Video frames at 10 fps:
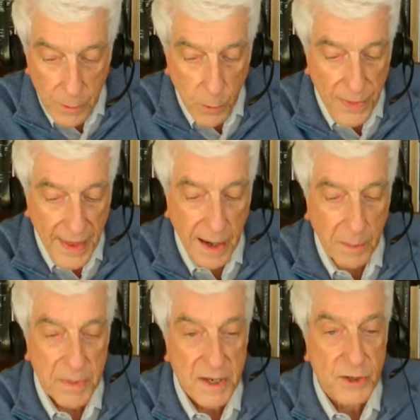would there
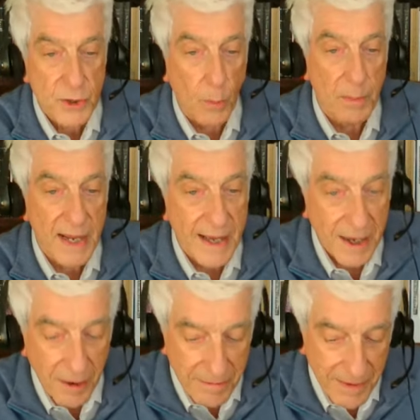be so many
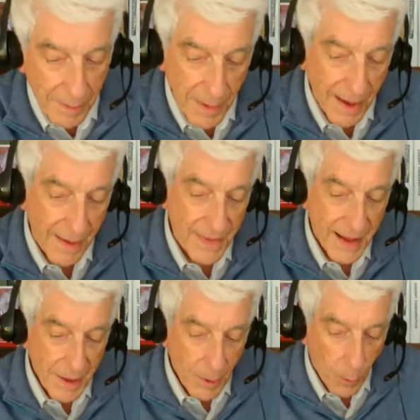of them? And
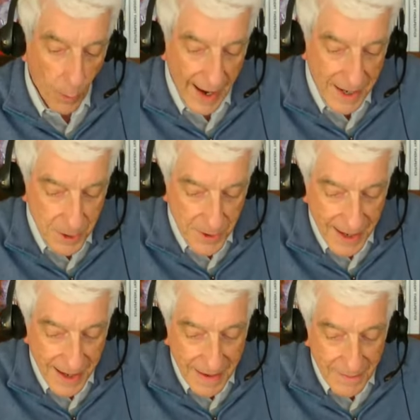why do they?